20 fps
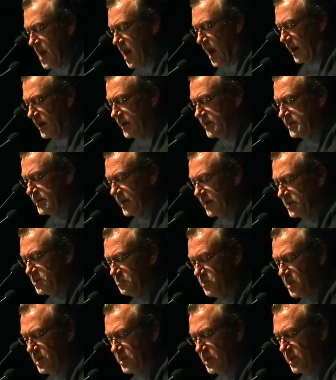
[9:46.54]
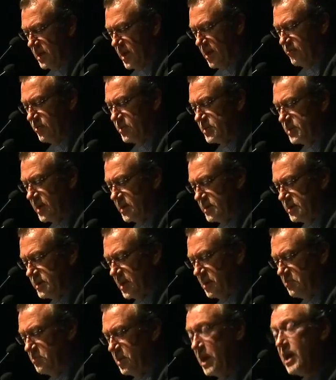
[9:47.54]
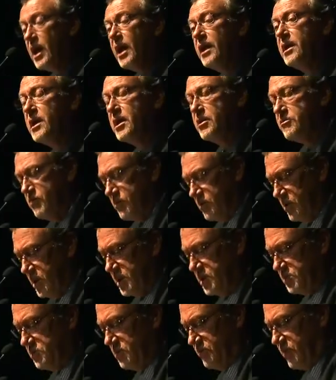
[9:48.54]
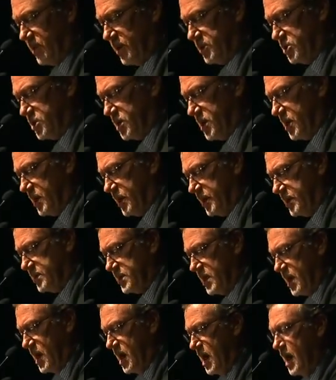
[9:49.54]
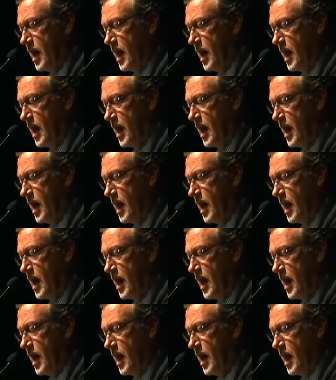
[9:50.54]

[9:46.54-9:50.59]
Ali said to me that ever since he had begun his revenge killings,